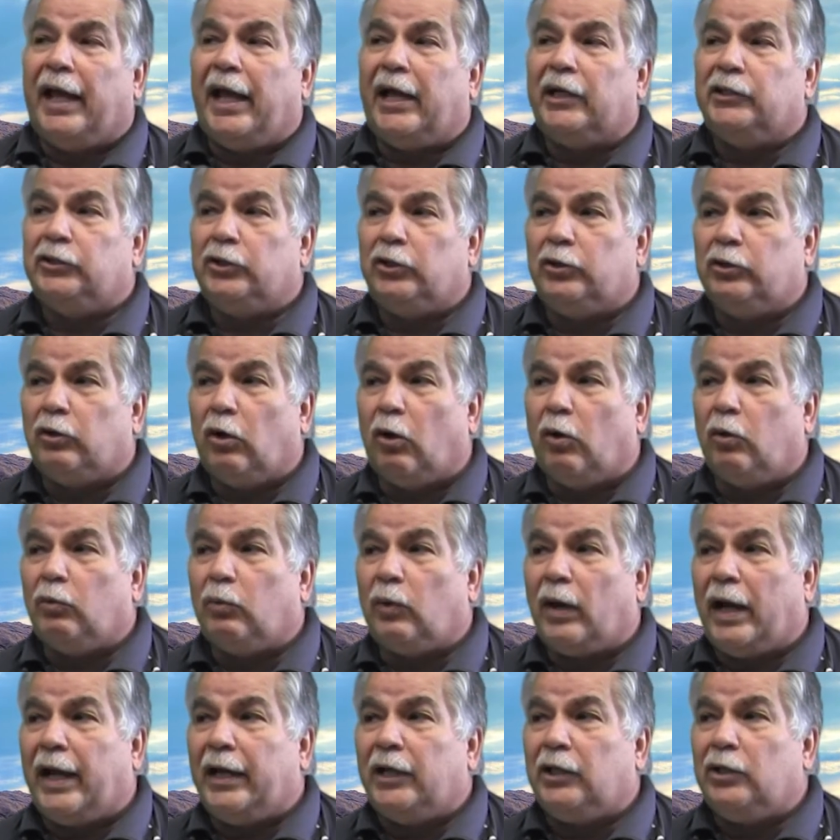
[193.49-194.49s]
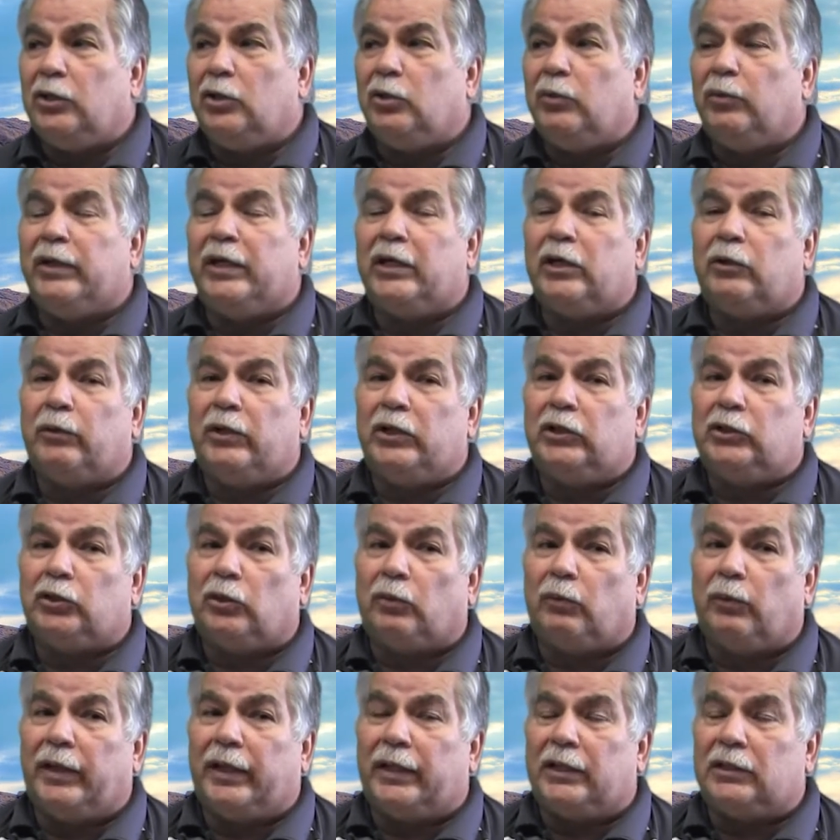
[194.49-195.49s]
As you go right, you increase
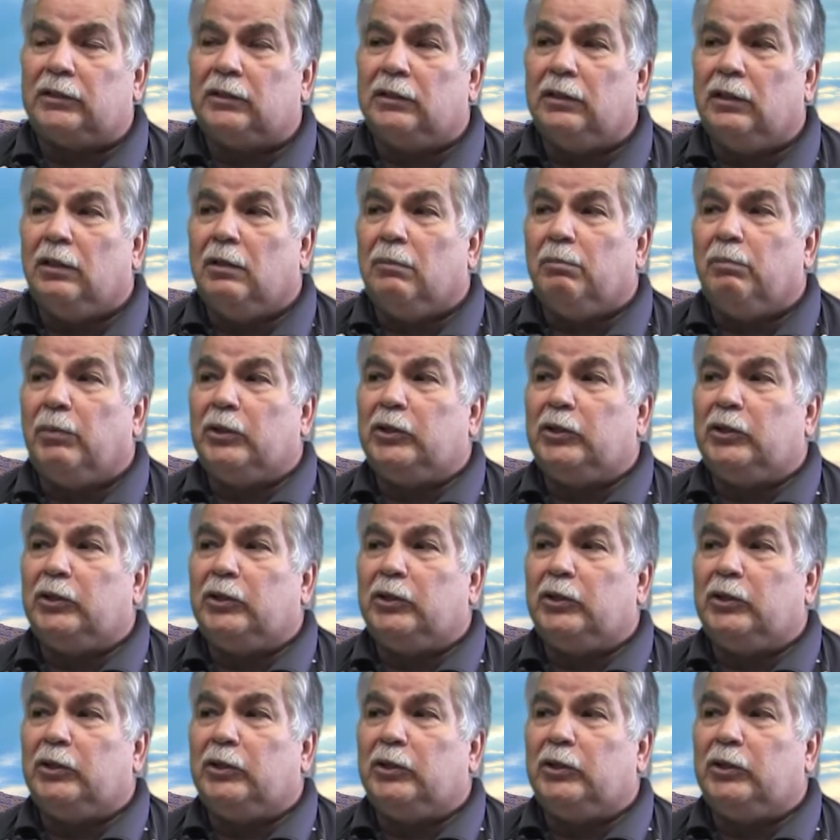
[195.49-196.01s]
your risk,